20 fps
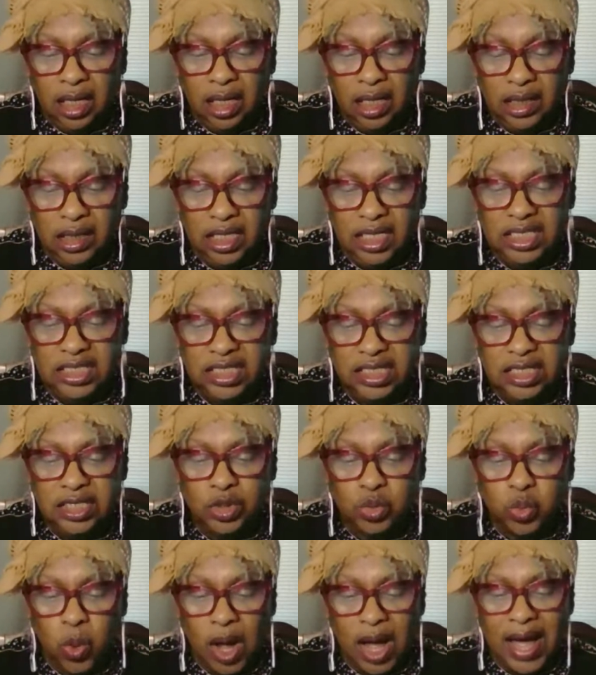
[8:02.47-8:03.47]
"This is
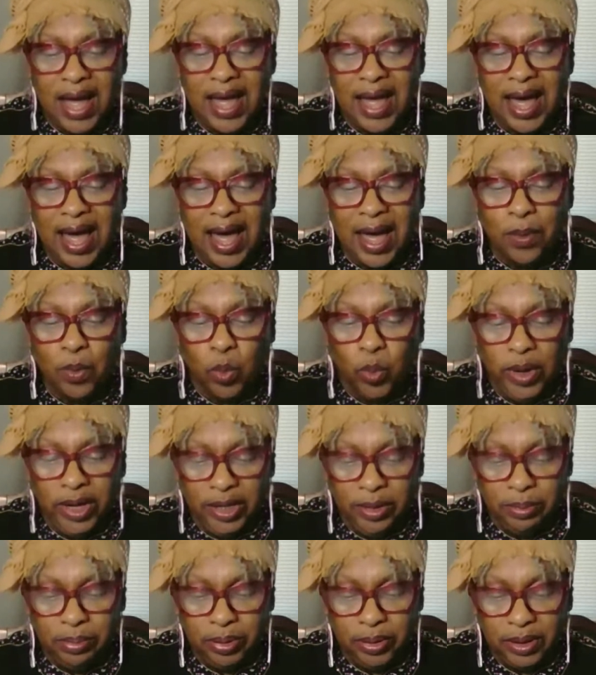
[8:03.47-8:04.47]
why I
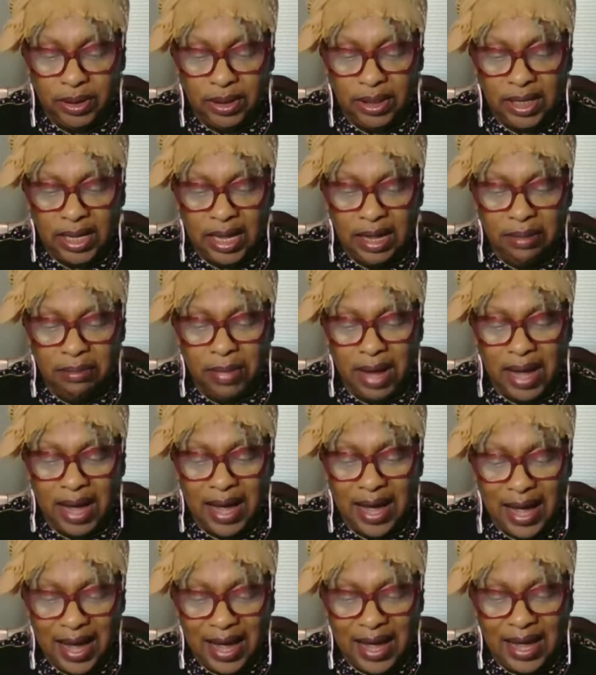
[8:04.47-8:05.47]
weep and
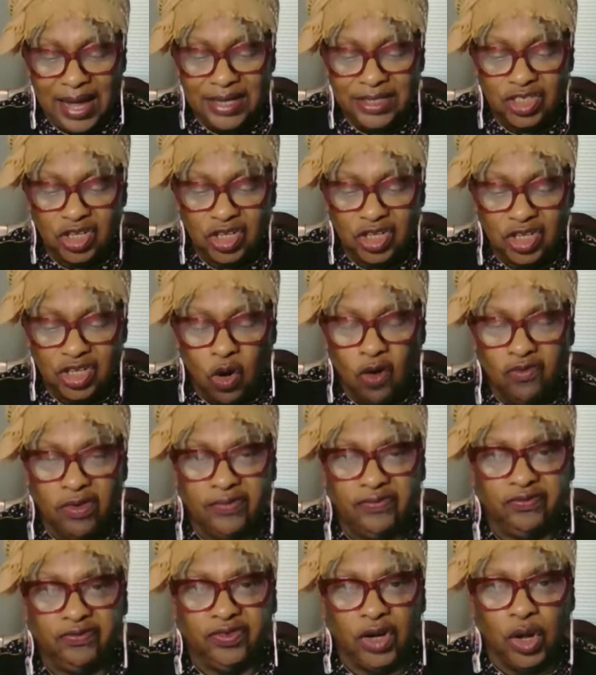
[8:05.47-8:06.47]
my eyes
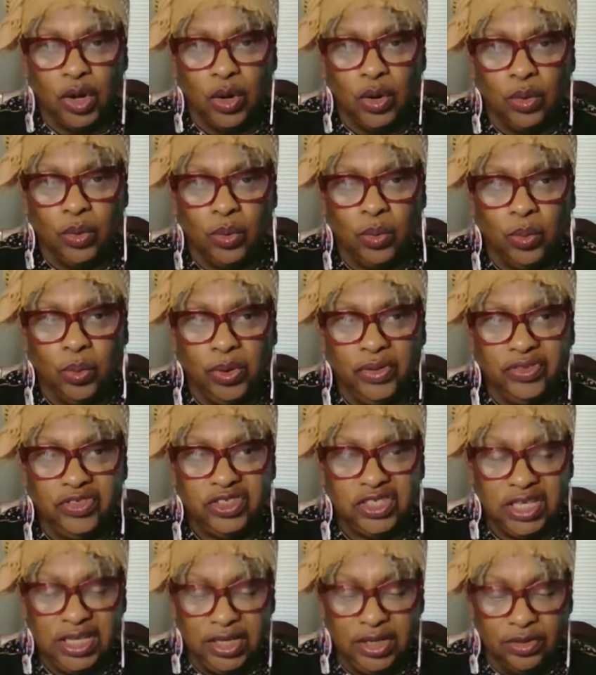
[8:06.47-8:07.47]
overflow with
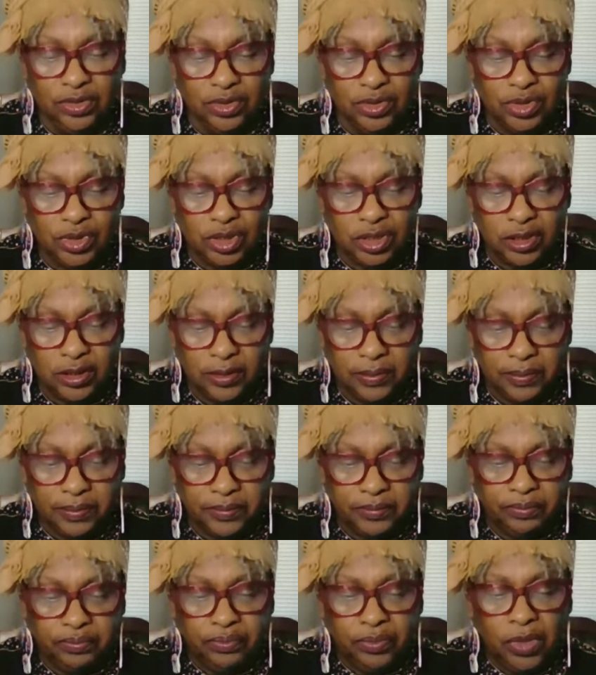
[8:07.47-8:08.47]
tears.
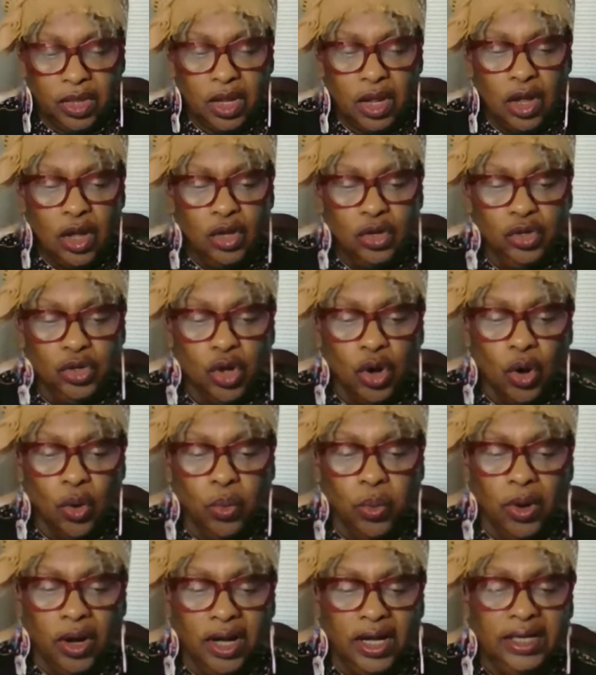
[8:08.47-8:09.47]
No
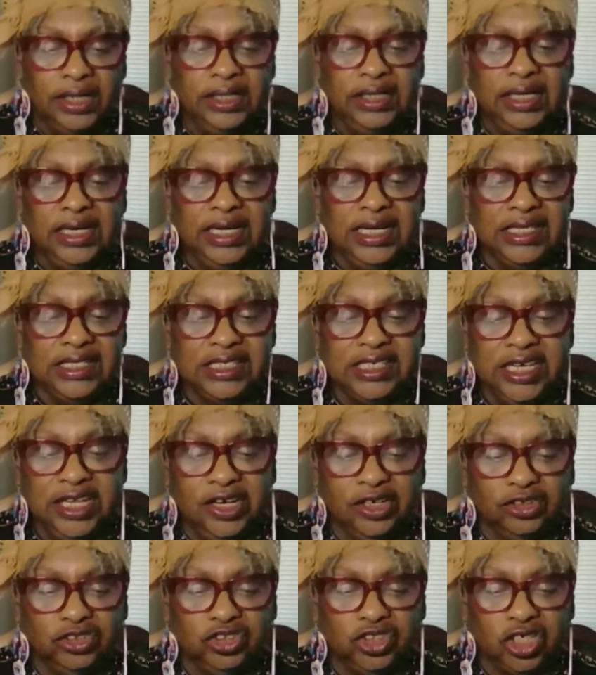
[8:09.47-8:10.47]
one is
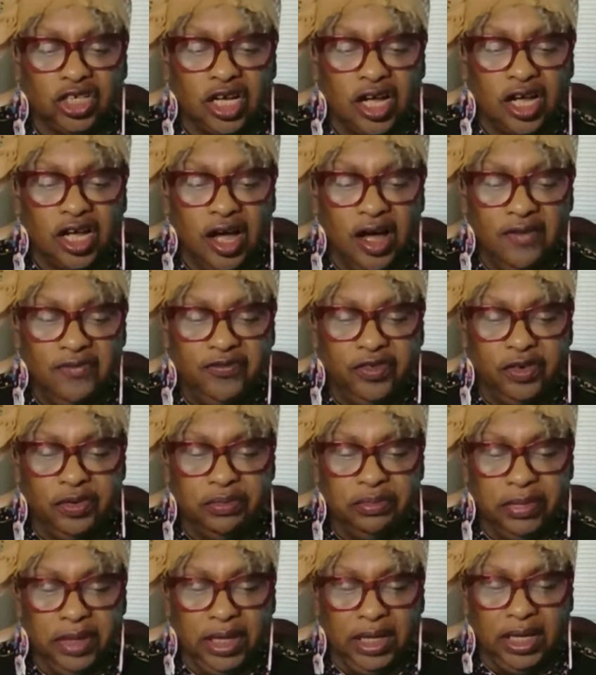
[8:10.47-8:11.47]
near to comfort
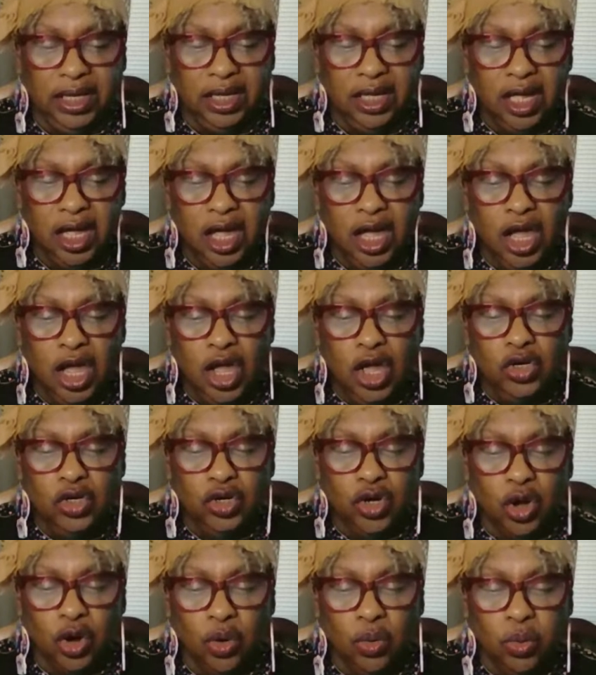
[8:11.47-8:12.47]
me,
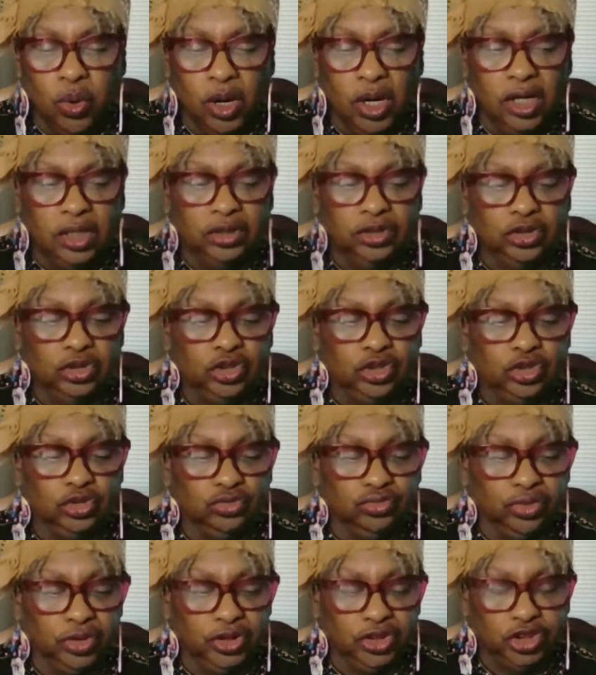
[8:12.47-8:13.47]
no one to
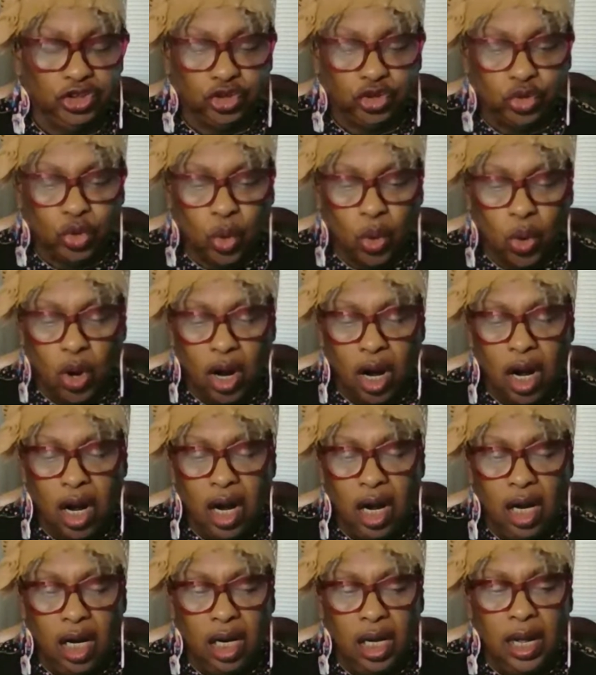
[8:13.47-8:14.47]

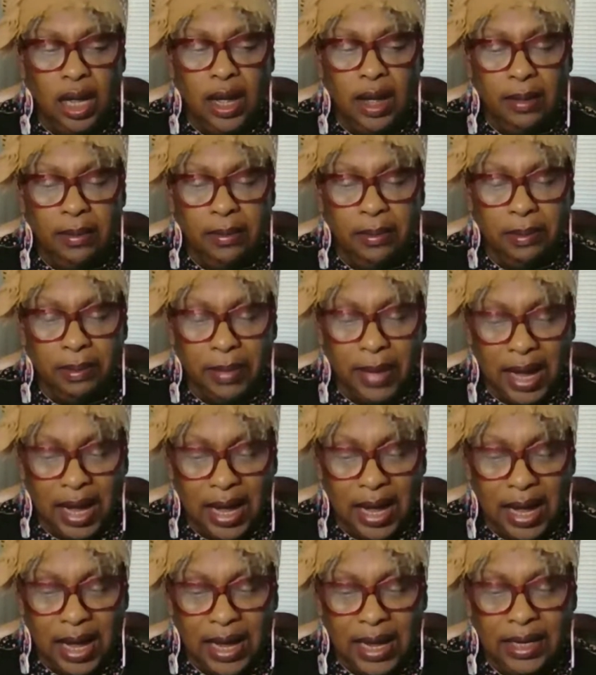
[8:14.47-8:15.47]
restore
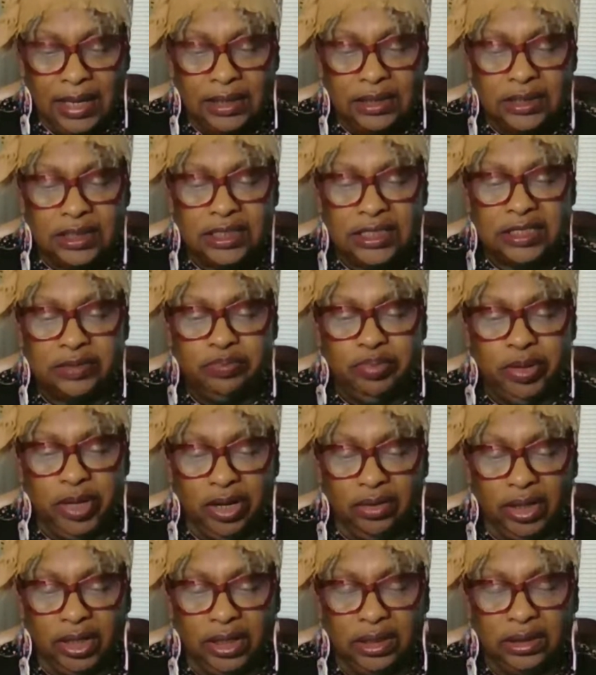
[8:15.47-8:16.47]
my
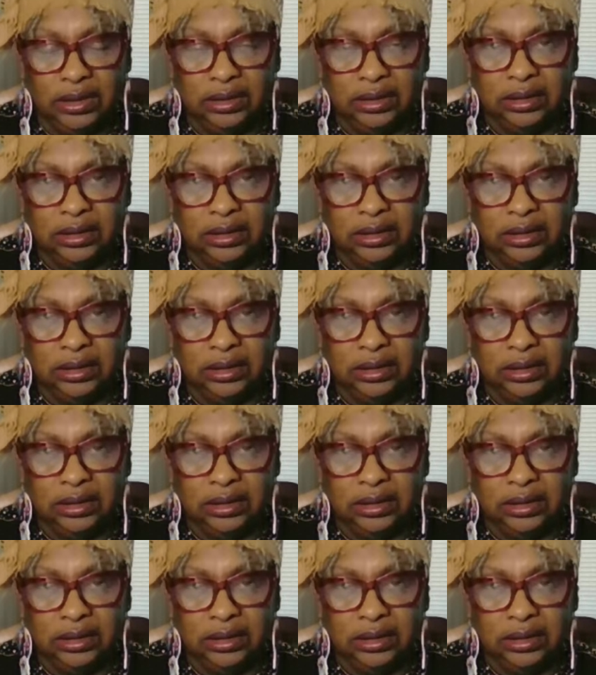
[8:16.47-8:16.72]
spirit.